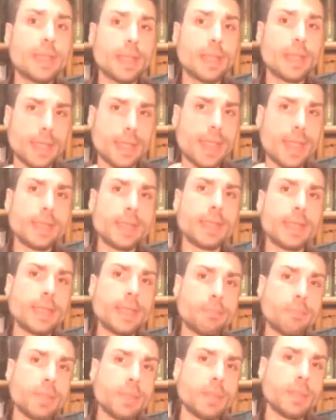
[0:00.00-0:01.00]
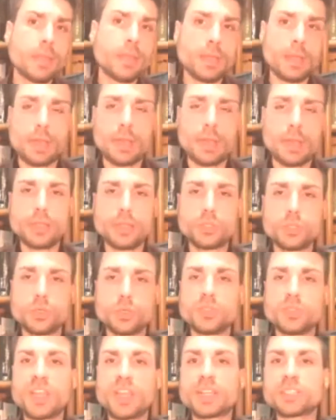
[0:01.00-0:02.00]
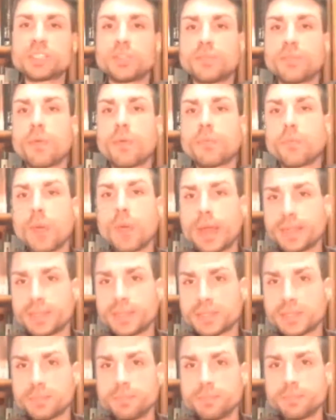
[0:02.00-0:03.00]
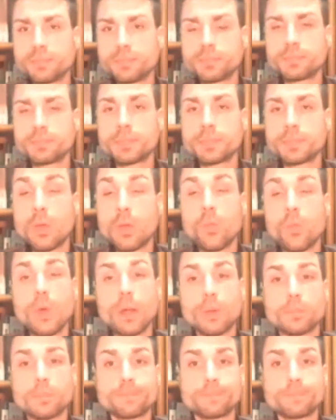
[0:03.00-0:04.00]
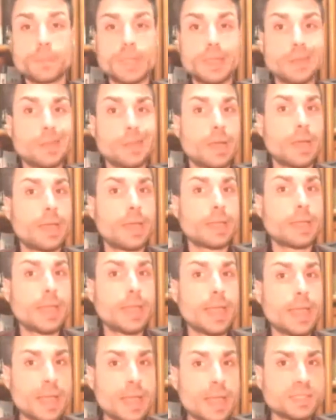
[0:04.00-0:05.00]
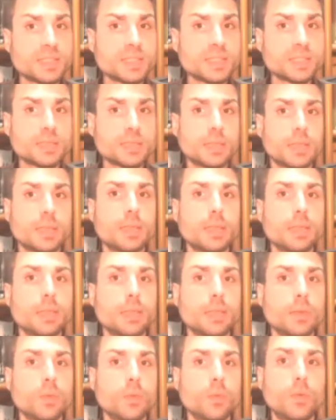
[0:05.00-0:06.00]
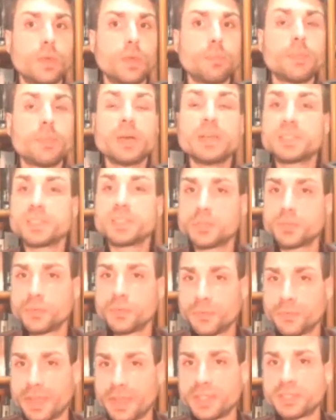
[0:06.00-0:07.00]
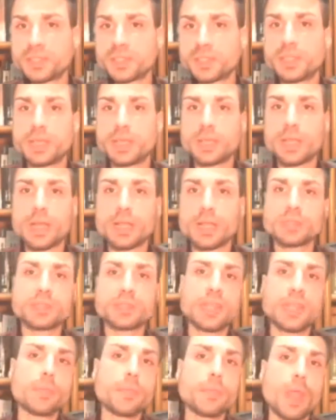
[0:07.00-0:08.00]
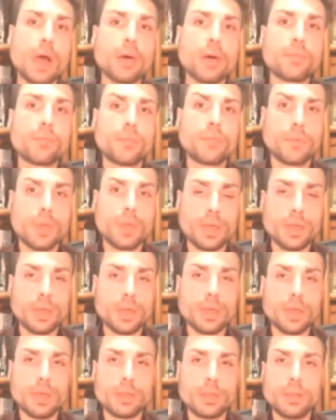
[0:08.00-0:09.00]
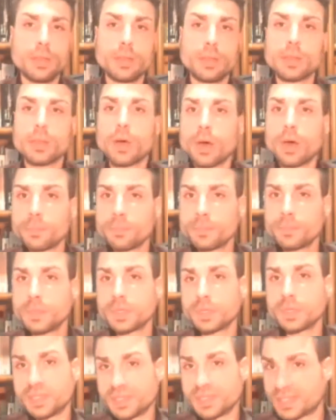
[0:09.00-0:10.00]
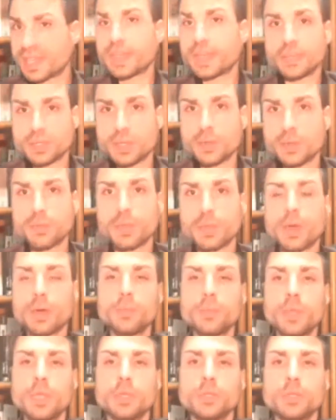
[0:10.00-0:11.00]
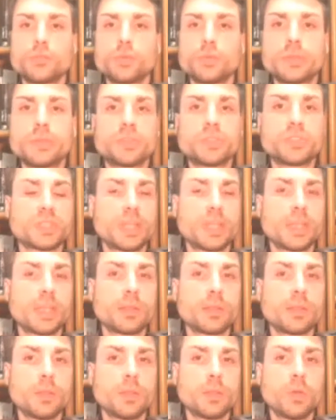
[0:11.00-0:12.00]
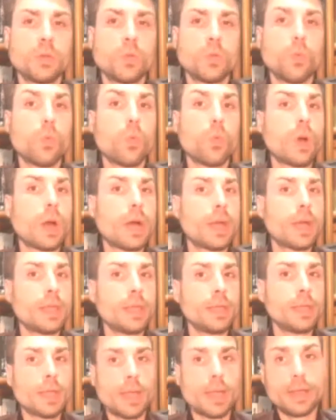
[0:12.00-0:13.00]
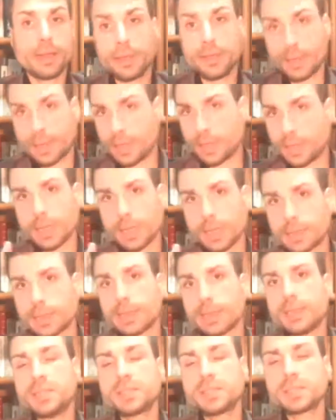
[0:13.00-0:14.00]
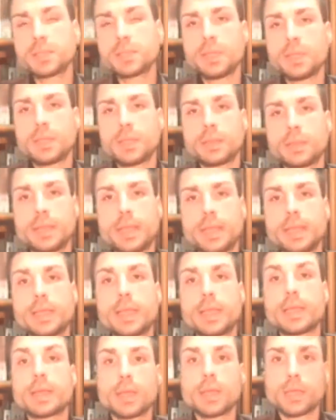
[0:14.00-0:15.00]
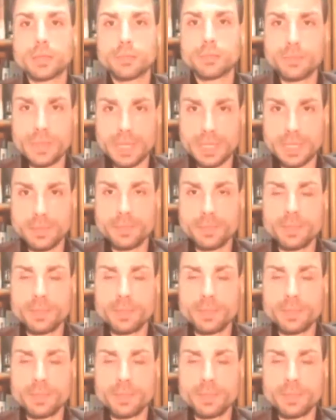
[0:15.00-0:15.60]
Can they be a subjective of rights? Well, I guess we must face the concept of the law, the science of law, to understand why I think, at least, they cannot be.